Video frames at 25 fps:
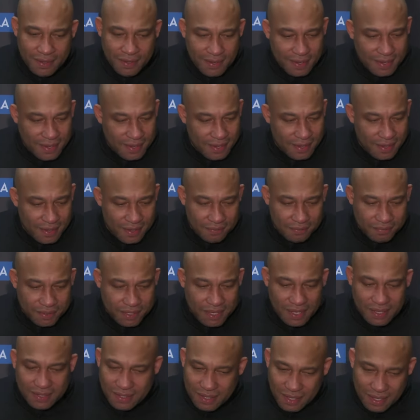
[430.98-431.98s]
um,
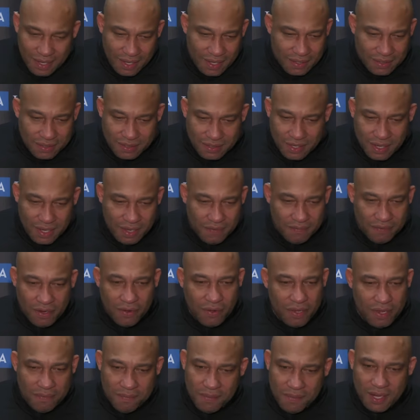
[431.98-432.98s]
getting hits, and even
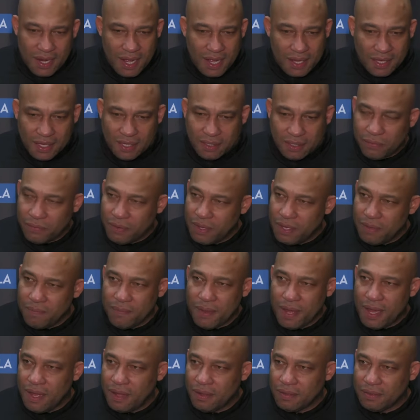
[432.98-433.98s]
though he may not get the
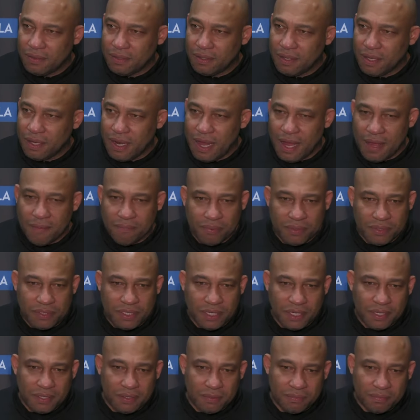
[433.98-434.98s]
rebound in that
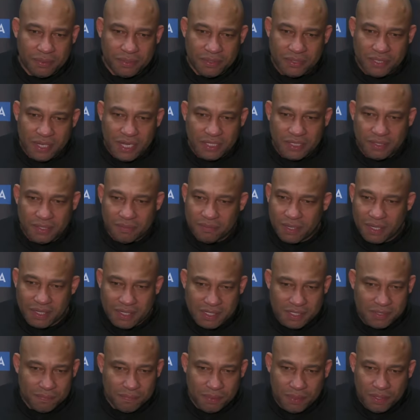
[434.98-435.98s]
particular possession, but
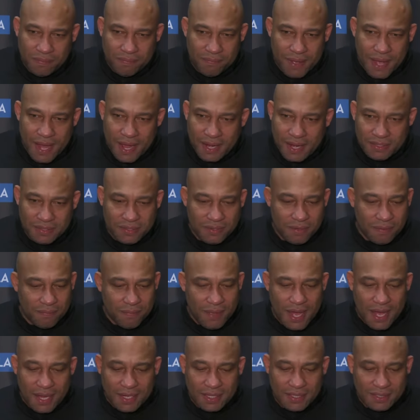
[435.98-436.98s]
just putting bodies
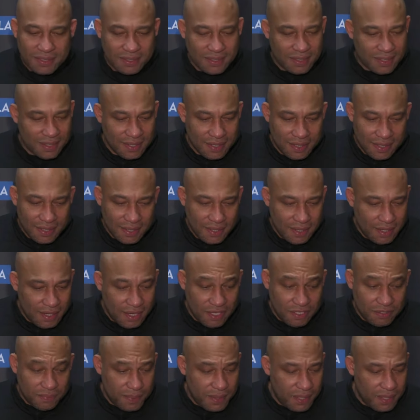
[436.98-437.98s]
on bodies,
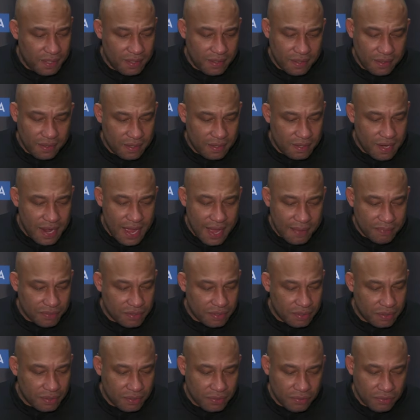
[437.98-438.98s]
he's been an
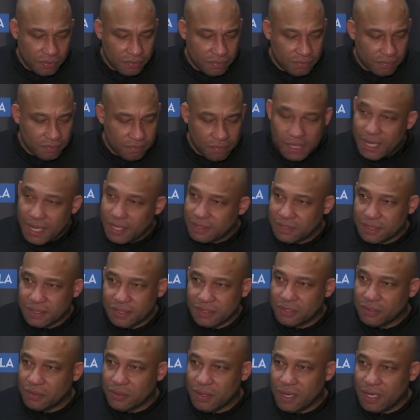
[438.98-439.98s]
absolute
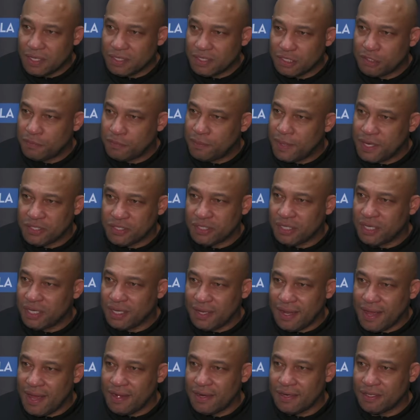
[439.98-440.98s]
blessing to us, especially
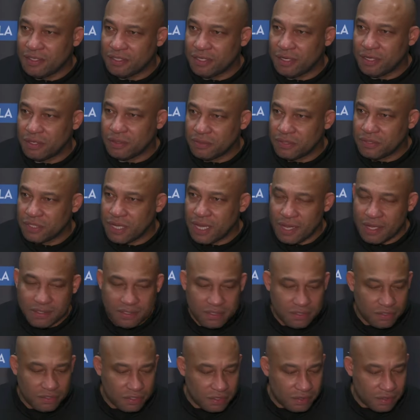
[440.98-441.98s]
in light of the
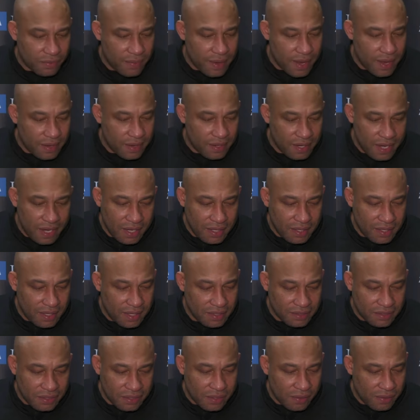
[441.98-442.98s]
circumstances surrounding
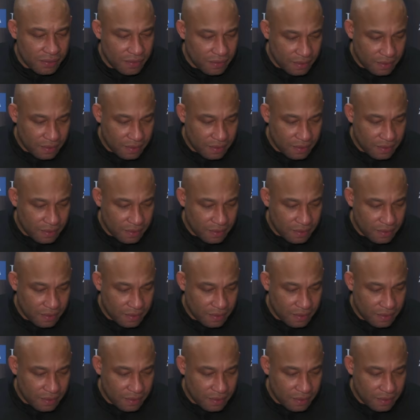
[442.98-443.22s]
AD. So